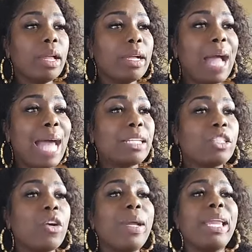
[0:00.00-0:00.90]
God is
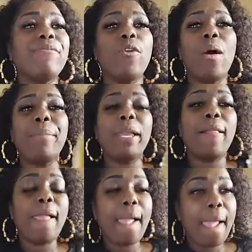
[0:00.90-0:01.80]
doing it for me.
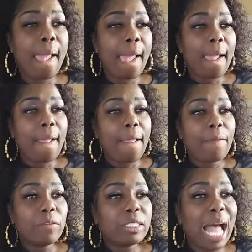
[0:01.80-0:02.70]

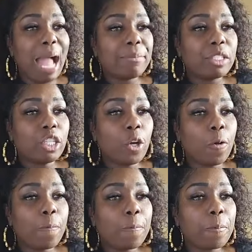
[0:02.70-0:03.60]
Times
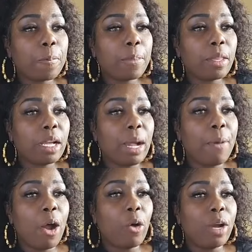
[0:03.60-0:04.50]
two. Come
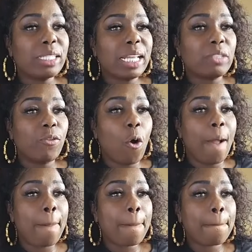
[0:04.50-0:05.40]
on, who is this
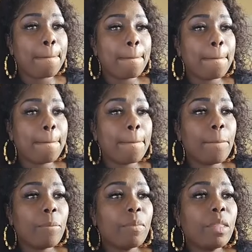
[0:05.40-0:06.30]
for?
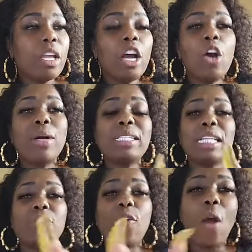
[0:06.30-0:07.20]
Who is
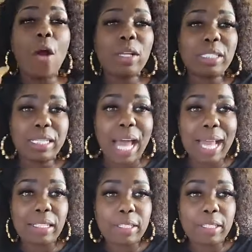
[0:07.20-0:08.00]
this for on tonight?